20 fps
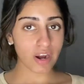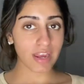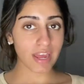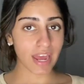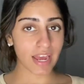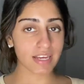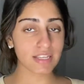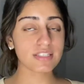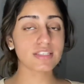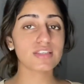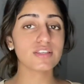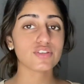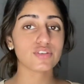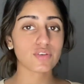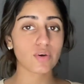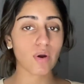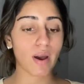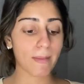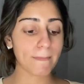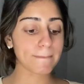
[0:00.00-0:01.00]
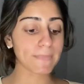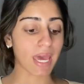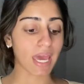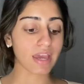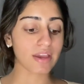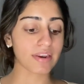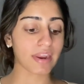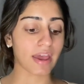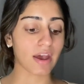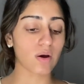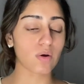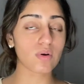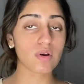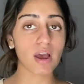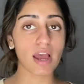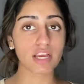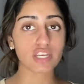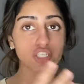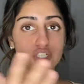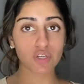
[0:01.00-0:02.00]
guys, so I'm back now.
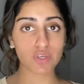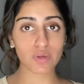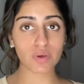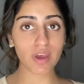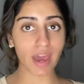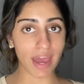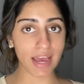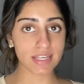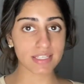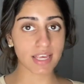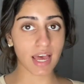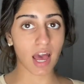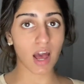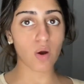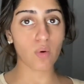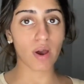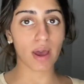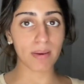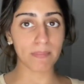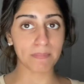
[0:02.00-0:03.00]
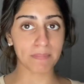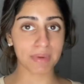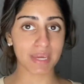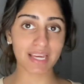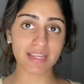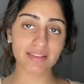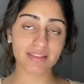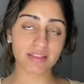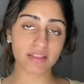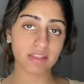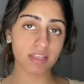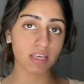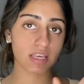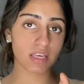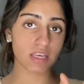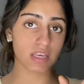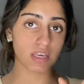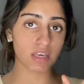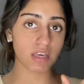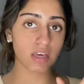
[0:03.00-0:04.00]
I show you guys how I made
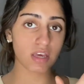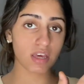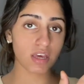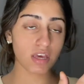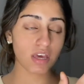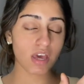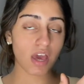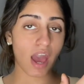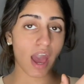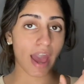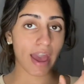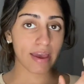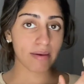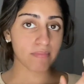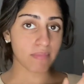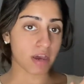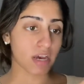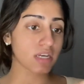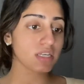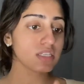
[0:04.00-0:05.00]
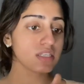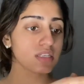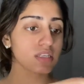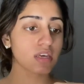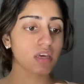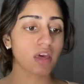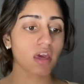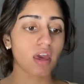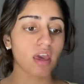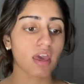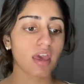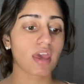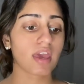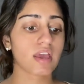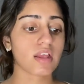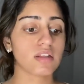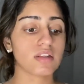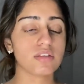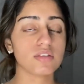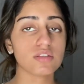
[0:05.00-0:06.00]
the eye mask,
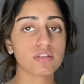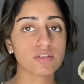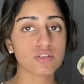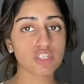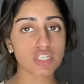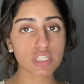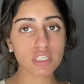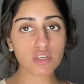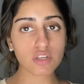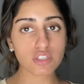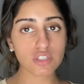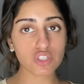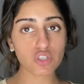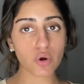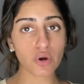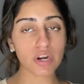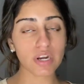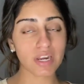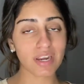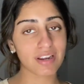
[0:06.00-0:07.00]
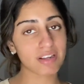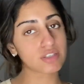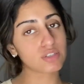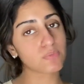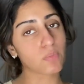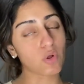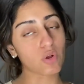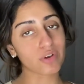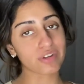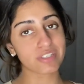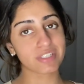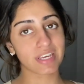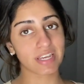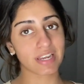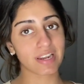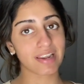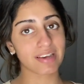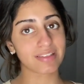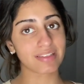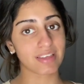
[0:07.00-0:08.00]
and just store it in a small container
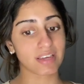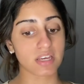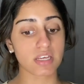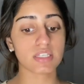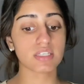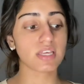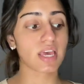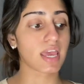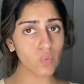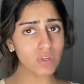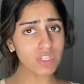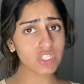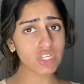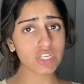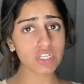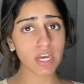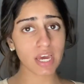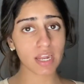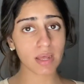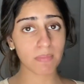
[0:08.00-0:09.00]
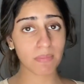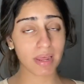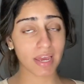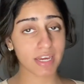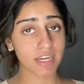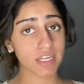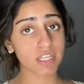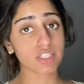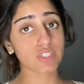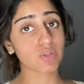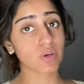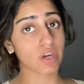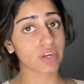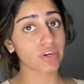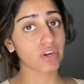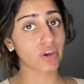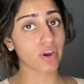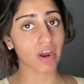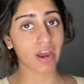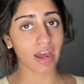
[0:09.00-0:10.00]
like this. And once you're done applying it to under
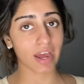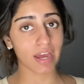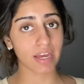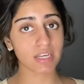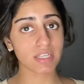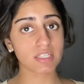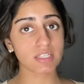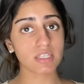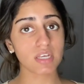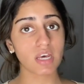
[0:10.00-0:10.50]
your eyes,